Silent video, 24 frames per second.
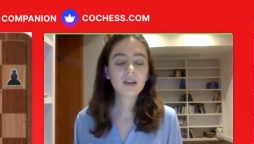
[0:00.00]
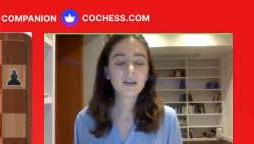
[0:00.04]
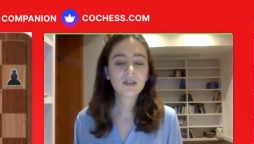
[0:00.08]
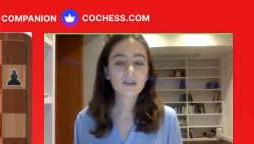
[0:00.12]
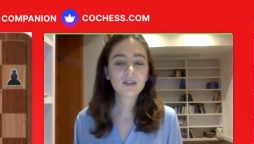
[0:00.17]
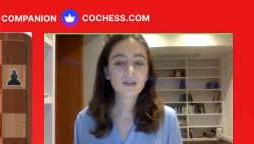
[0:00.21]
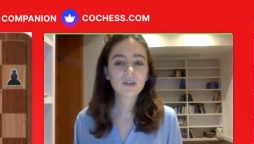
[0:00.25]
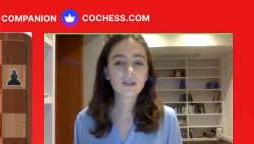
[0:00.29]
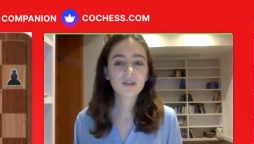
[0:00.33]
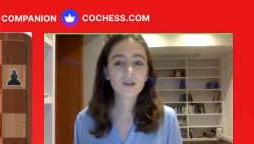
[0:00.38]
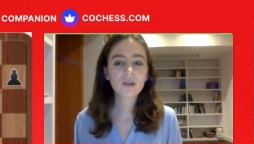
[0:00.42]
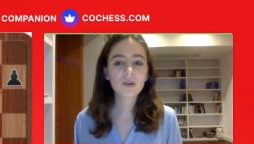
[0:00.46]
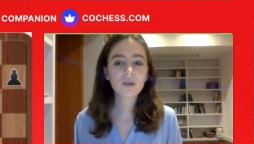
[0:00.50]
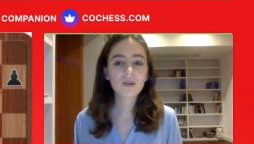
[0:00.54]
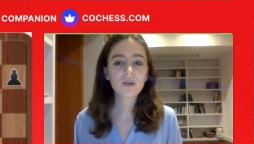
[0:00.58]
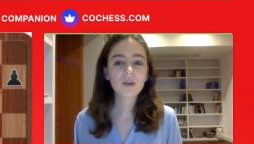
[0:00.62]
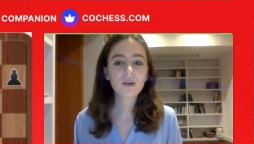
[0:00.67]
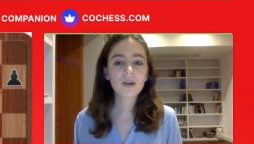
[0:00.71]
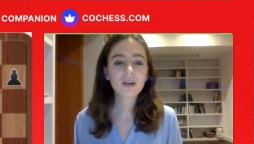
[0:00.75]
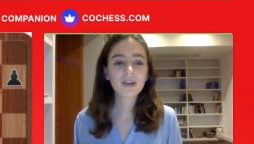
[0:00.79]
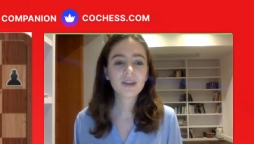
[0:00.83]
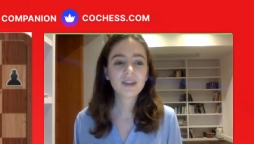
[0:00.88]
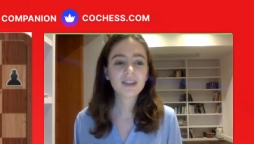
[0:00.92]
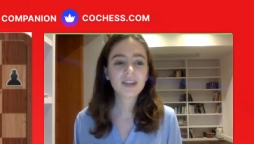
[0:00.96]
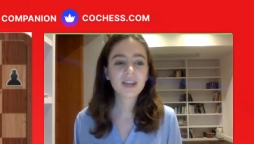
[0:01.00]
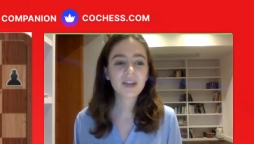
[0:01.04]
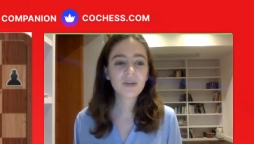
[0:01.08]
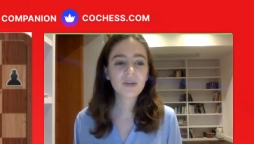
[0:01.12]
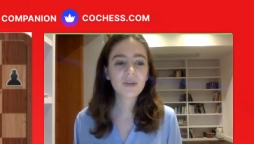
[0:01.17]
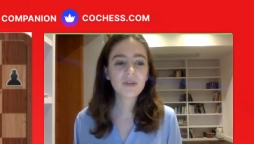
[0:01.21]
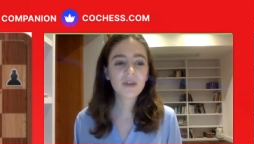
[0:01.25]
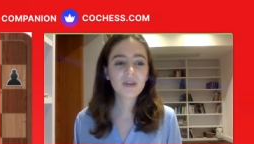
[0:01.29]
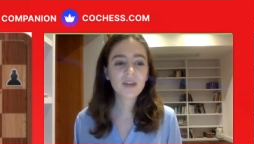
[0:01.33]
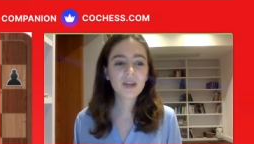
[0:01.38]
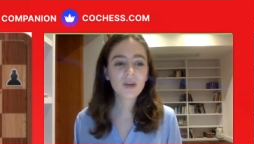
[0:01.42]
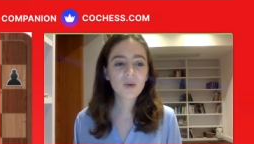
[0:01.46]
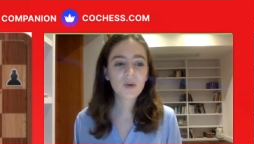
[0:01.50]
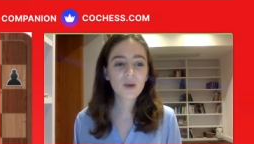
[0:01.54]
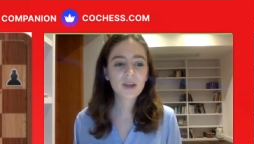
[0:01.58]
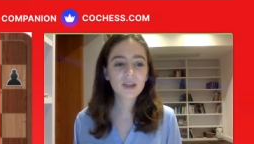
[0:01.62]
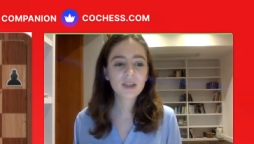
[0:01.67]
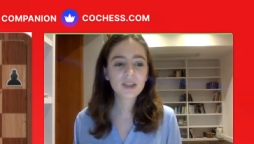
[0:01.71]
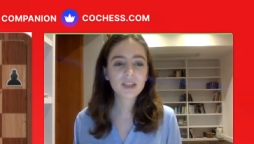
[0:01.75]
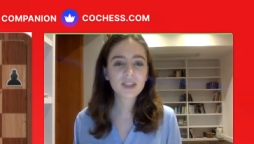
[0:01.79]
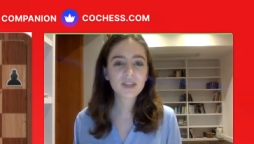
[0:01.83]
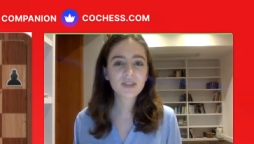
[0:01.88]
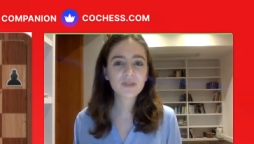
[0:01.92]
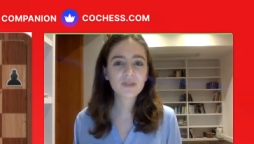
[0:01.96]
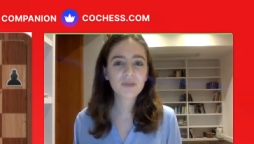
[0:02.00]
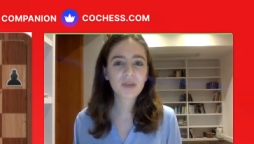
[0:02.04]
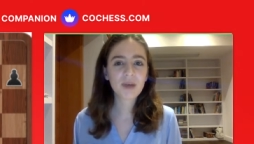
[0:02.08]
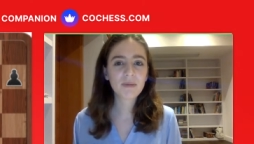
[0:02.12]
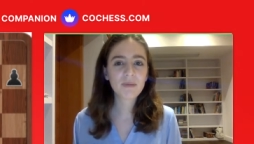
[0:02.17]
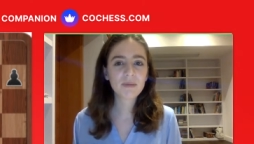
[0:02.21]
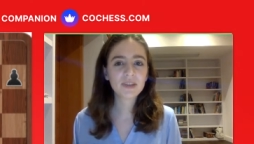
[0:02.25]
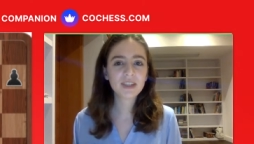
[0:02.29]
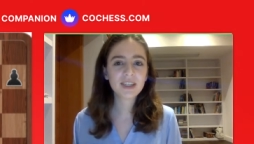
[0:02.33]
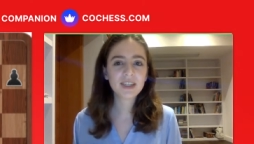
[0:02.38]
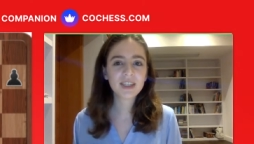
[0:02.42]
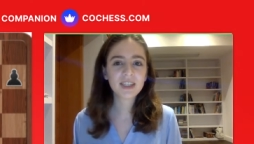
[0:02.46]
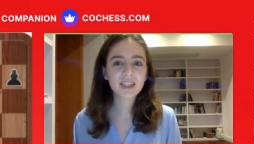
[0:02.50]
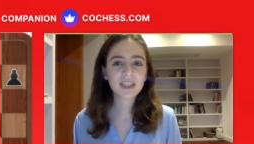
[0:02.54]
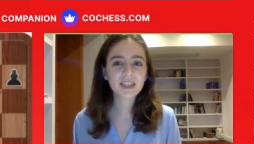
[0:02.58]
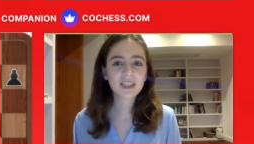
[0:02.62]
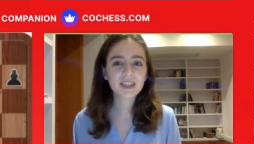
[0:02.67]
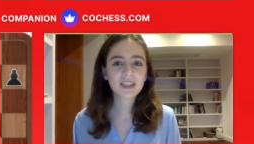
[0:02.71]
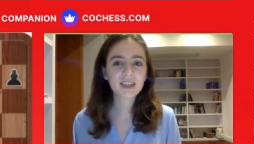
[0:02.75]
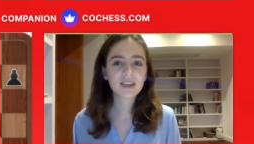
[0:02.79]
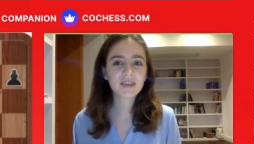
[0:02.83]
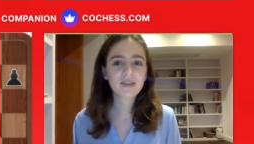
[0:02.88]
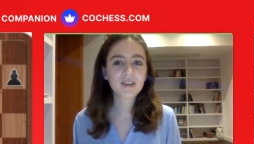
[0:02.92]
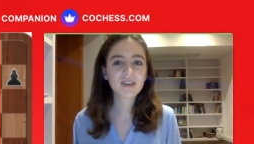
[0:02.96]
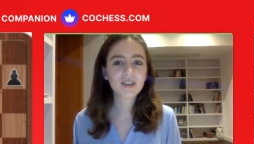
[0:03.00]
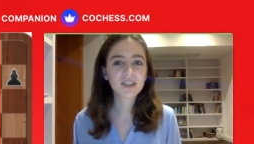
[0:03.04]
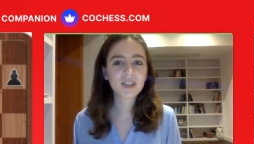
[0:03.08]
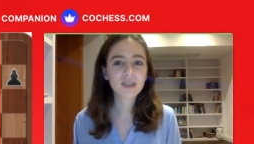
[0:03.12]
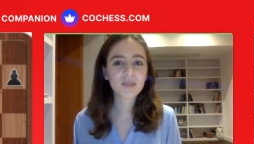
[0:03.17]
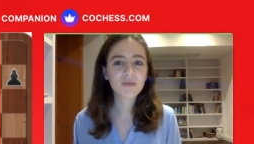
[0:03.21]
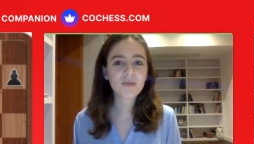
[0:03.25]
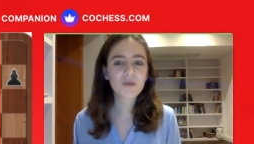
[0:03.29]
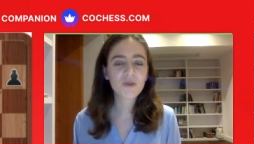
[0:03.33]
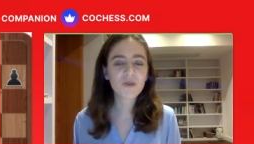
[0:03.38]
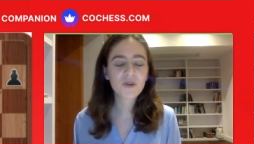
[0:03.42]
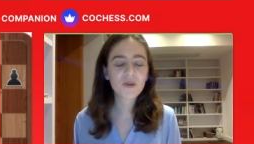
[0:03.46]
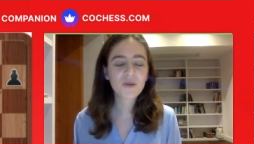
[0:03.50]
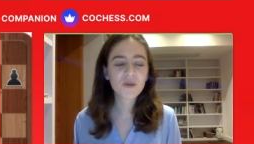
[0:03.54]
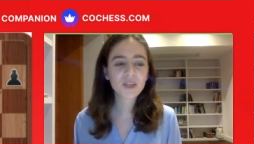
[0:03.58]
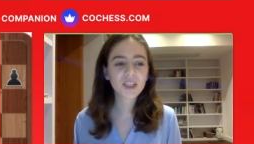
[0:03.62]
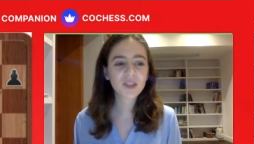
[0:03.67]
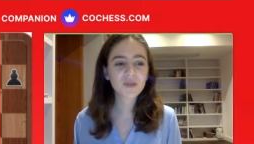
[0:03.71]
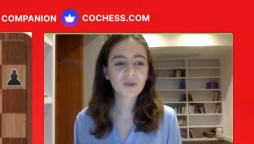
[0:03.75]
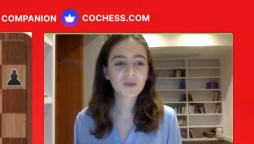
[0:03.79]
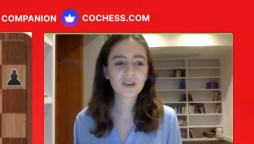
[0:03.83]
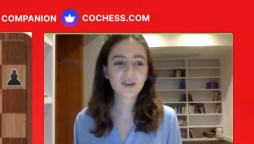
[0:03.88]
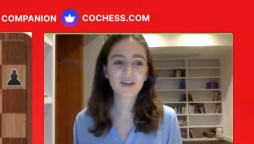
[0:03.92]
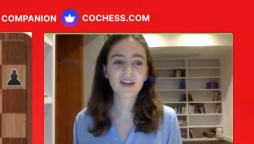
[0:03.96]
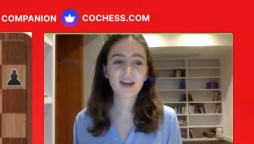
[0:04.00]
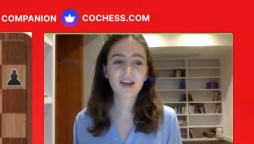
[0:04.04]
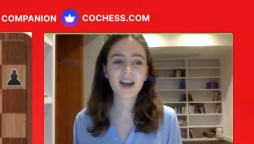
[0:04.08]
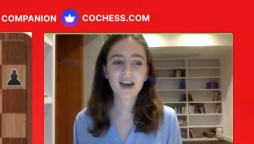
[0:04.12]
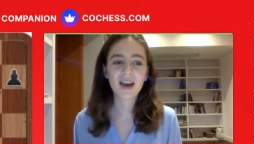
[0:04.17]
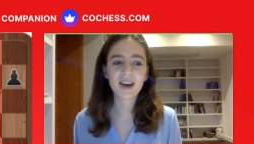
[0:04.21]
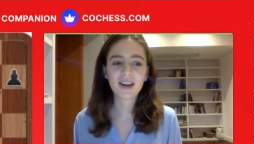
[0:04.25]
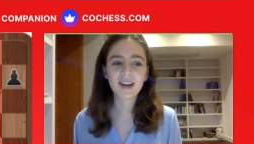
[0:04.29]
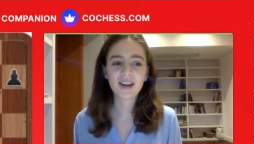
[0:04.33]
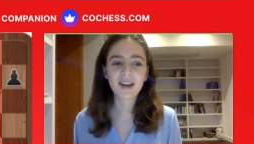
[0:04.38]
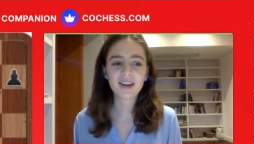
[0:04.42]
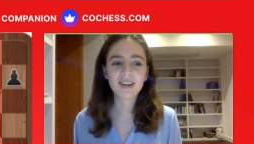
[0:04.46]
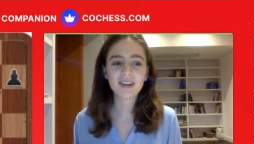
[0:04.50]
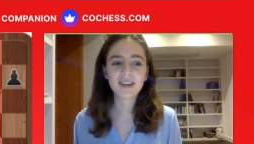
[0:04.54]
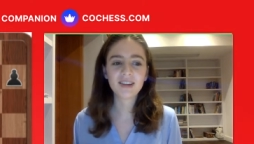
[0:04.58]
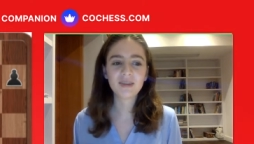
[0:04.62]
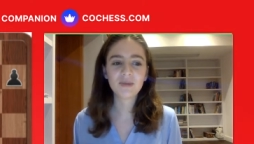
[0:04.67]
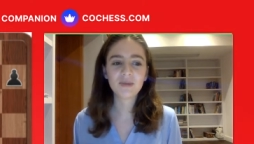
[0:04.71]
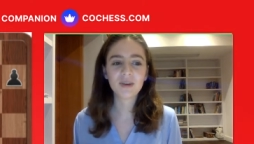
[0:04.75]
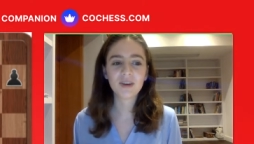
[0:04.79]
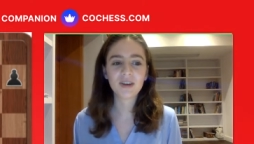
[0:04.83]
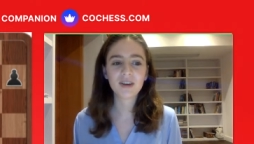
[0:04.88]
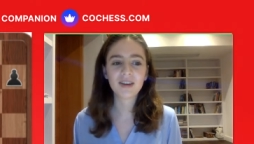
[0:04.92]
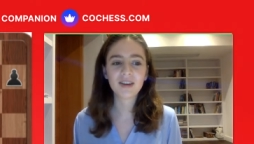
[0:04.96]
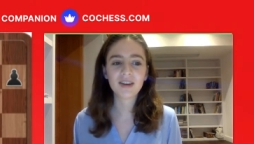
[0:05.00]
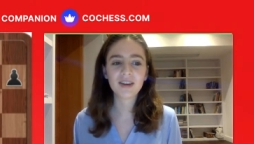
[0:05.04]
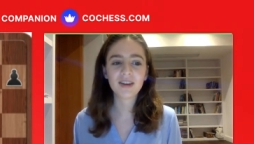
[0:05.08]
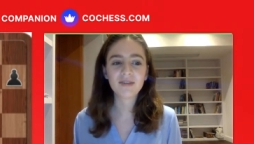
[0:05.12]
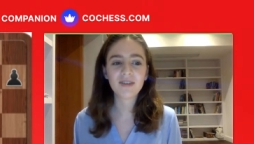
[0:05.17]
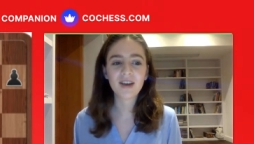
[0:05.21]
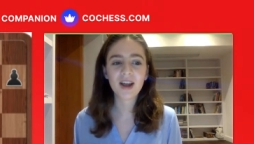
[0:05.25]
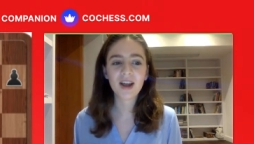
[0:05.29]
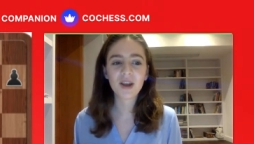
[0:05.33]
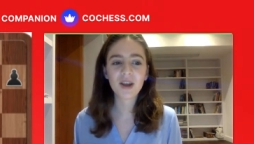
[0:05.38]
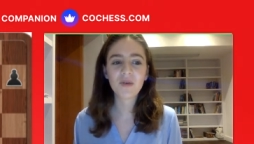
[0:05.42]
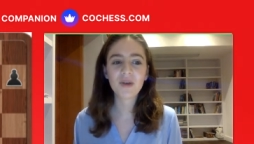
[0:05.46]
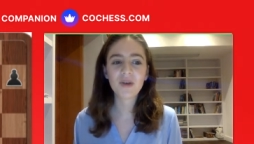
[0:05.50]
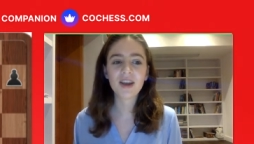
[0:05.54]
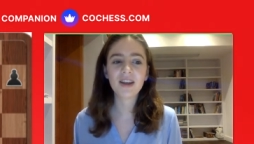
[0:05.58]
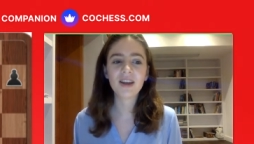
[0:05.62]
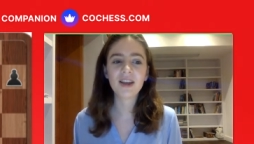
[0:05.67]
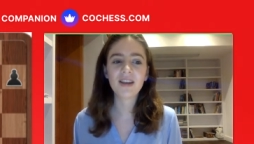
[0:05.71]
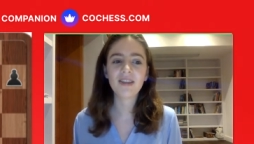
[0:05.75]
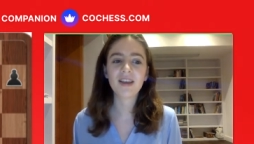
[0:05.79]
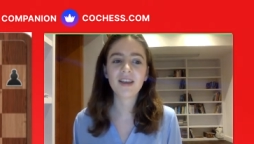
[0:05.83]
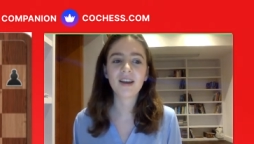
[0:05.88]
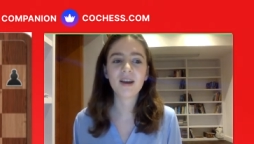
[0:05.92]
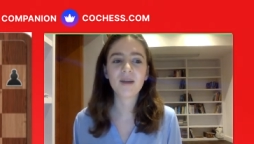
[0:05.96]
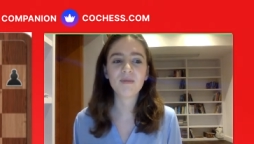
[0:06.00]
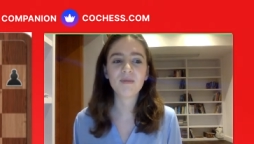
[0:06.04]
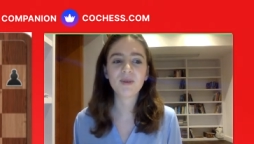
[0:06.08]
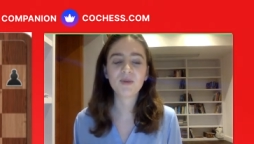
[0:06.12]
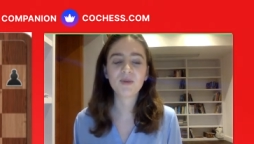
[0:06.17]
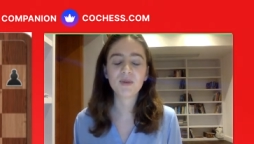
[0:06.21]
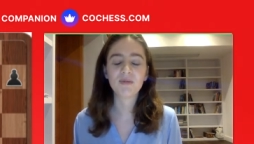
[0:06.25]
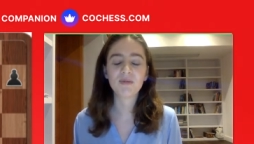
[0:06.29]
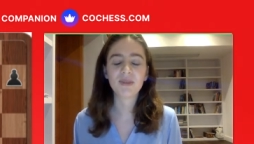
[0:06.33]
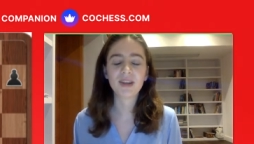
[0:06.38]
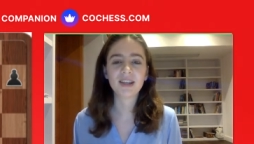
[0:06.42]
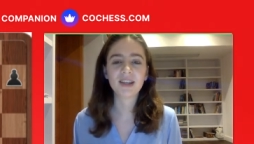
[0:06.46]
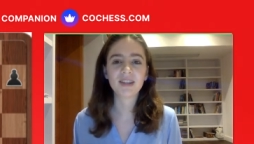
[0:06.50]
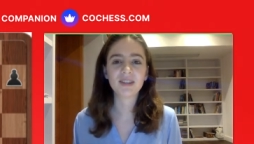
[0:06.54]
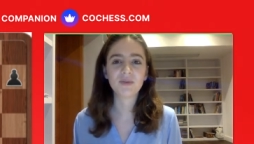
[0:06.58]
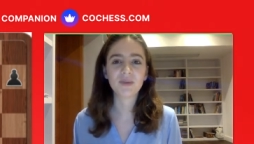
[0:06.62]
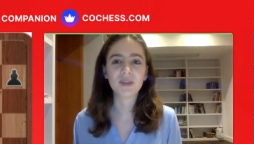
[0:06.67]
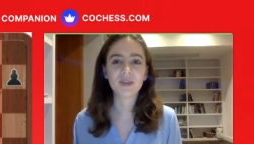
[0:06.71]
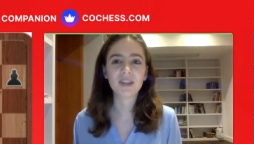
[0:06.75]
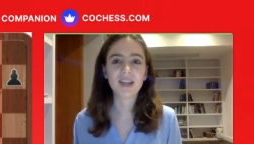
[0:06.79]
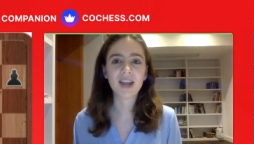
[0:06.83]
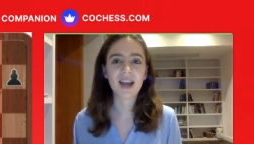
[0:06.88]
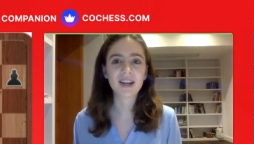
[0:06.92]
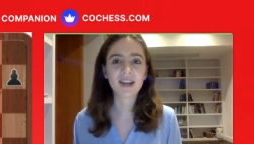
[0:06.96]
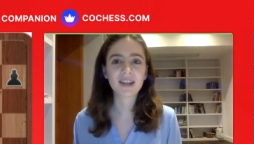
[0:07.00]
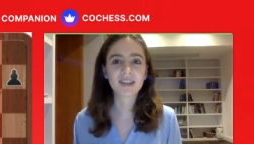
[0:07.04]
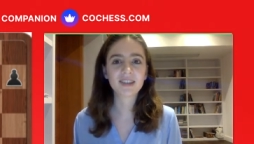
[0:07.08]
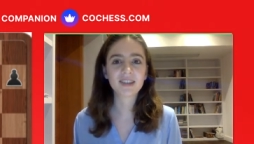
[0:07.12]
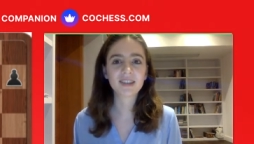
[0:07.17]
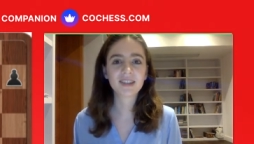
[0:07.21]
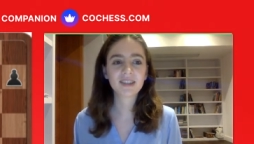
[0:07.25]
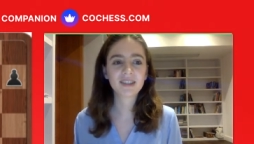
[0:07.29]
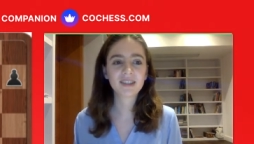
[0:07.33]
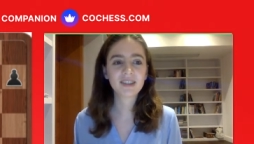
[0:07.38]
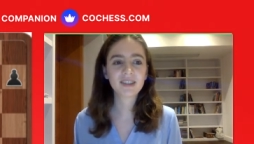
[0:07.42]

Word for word: So does anyone have any questions from that position? Because I've got some more ones we're going to analyze, we're going to evaluate, and then come up with plans with next.